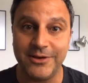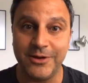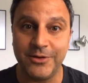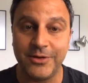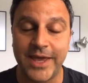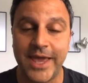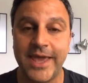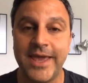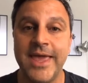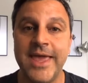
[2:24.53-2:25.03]

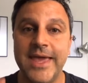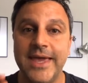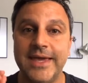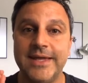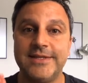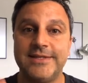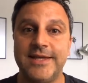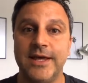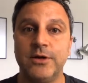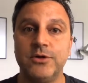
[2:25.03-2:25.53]
Okay.
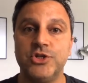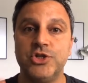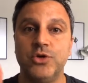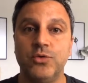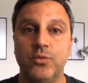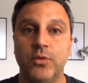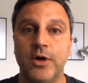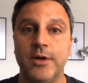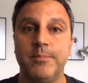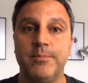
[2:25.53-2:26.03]
It tells you
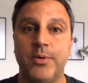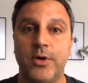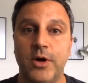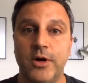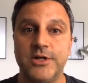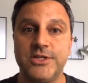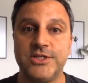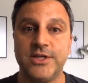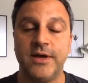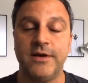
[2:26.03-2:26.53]
what
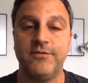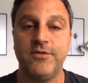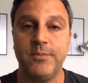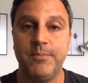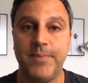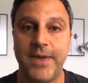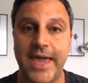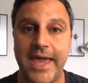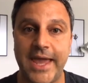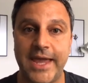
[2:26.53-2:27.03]
parts of a
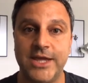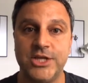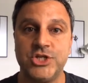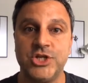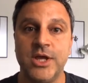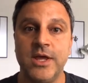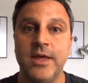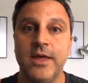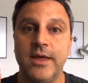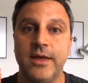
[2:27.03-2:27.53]

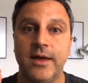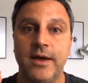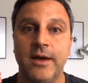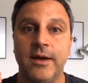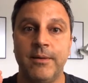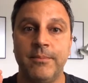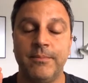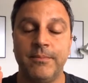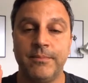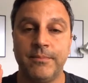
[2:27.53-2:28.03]
page
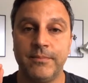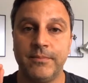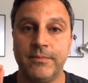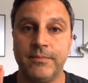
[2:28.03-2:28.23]
um,